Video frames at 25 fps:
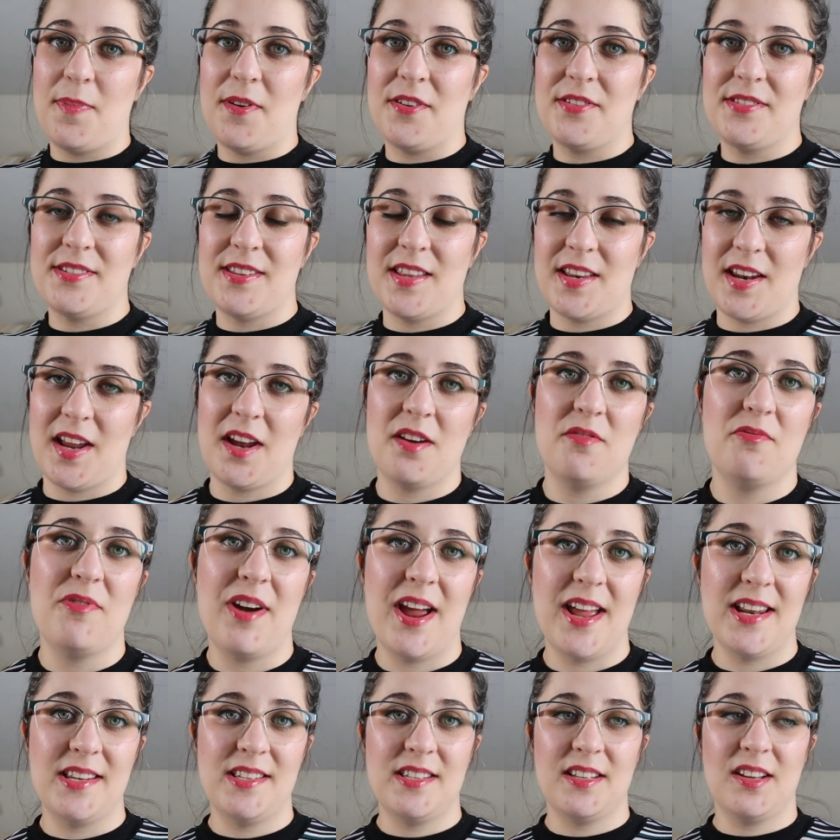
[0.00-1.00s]
books that I
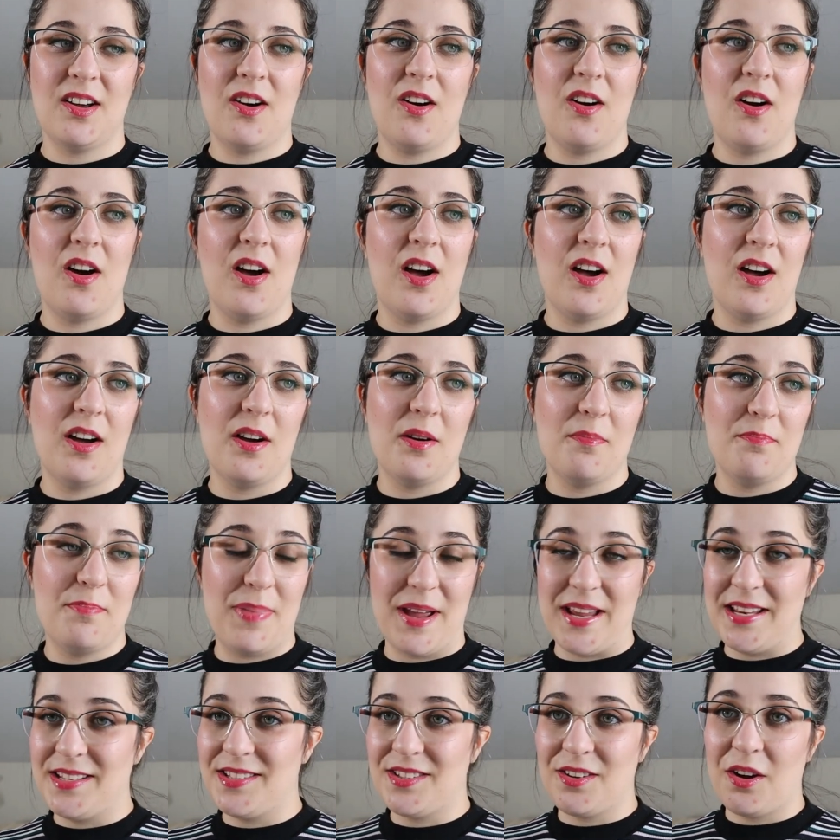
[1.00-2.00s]
read
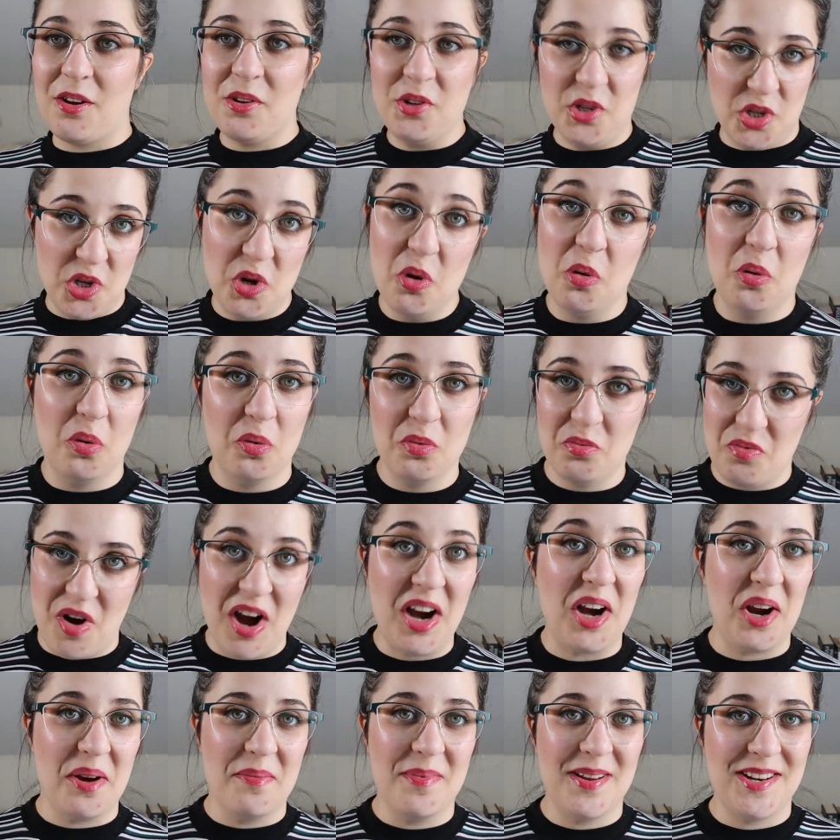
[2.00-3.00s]
based on your
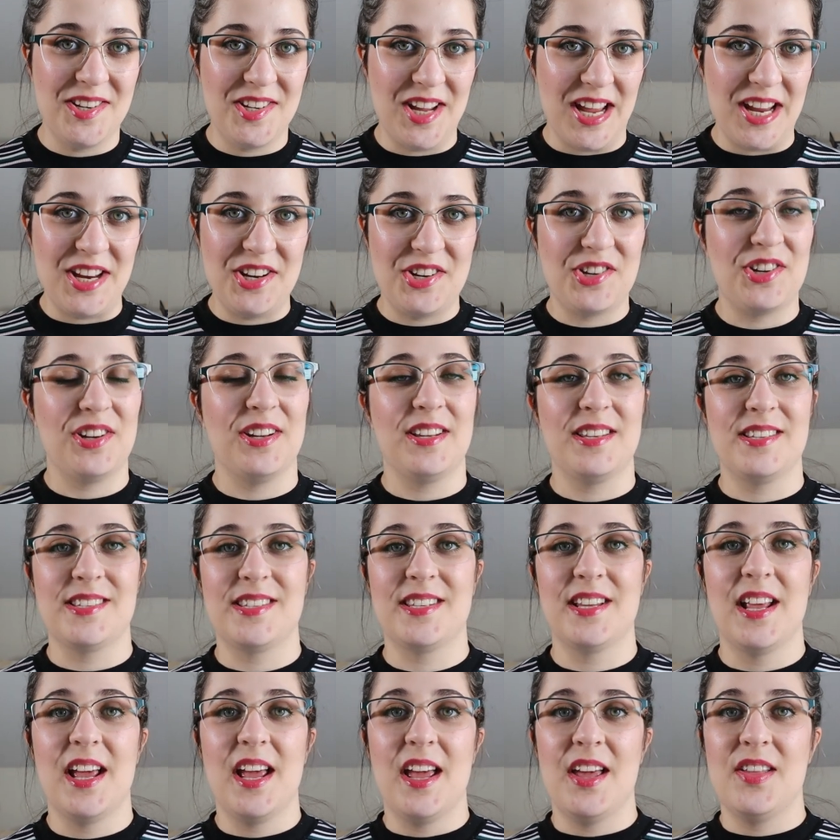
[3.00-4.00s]

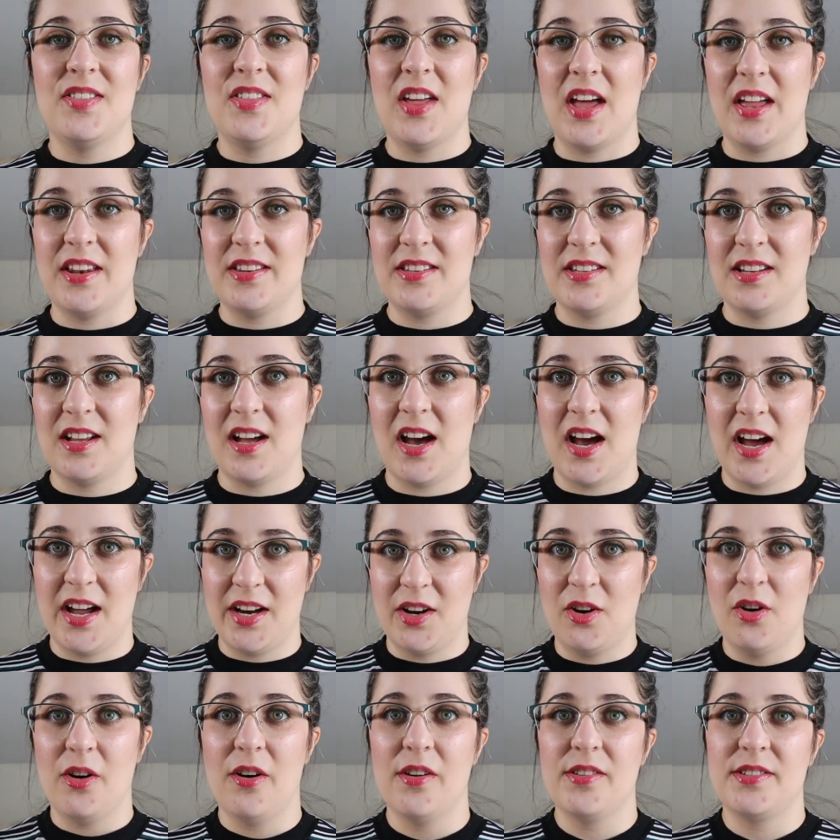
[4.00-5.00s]
recommendations that I
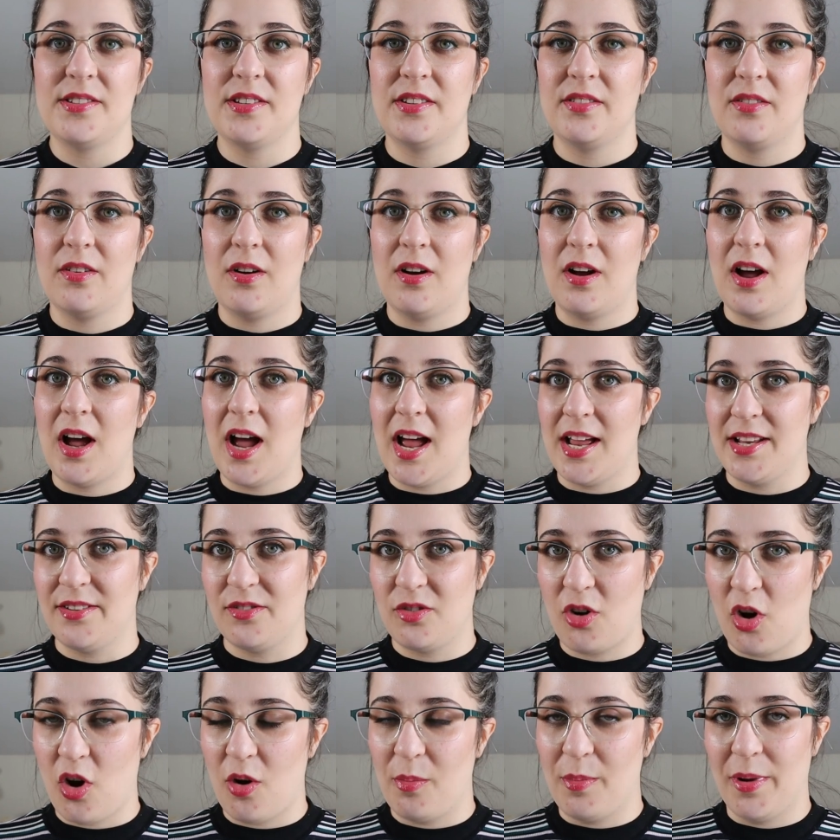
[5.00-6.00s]
got as
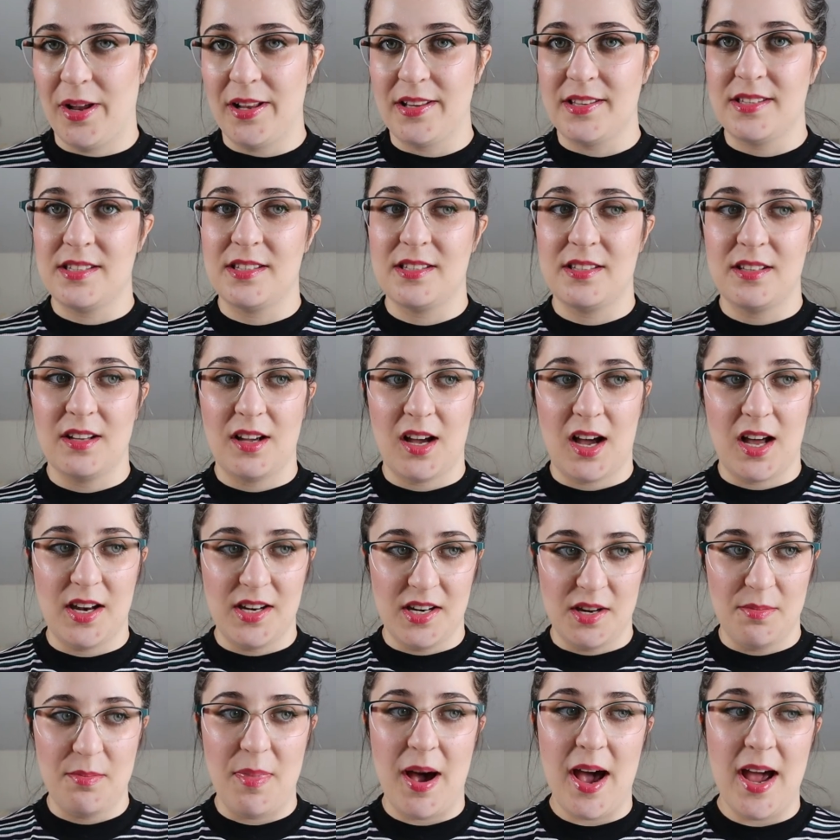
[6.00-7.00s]
comments
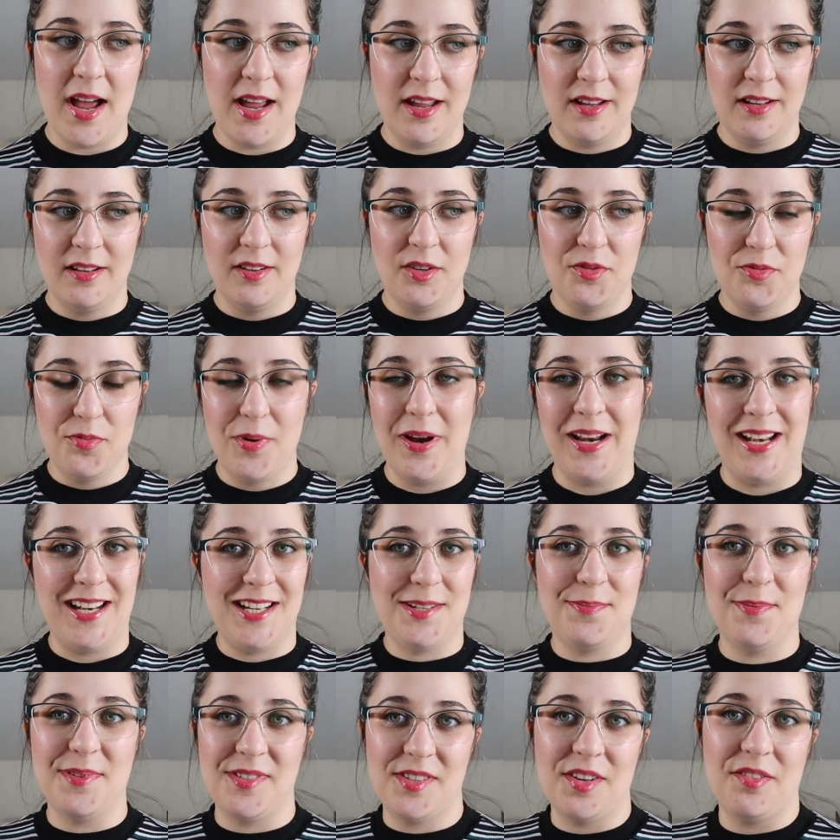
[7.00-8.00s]
under my weirdly
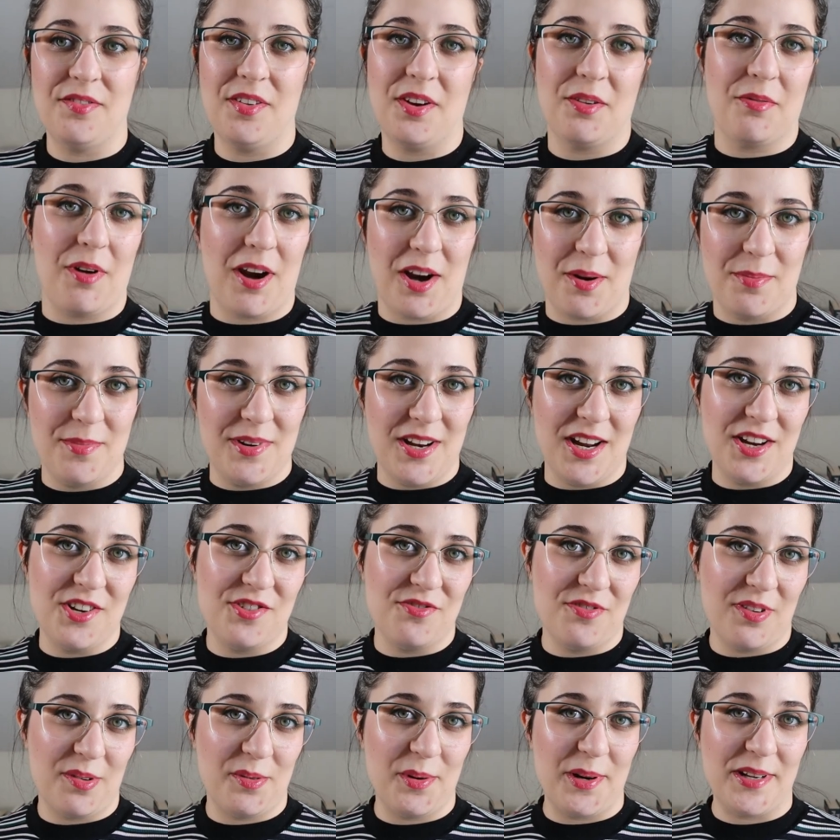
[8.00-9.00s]
specific
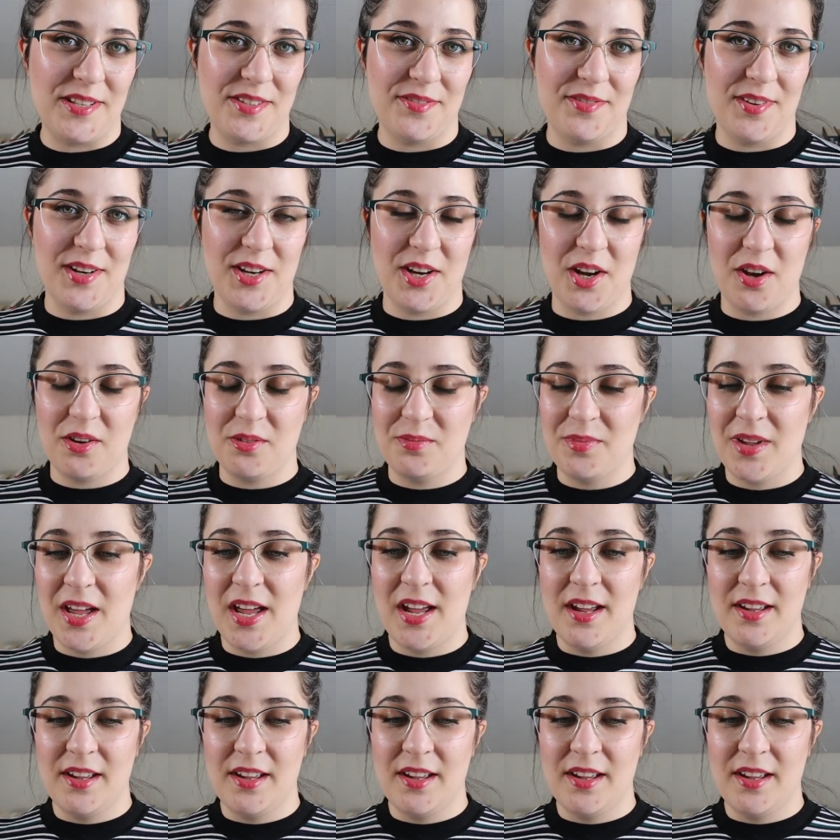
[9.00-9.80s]
recommendation request video.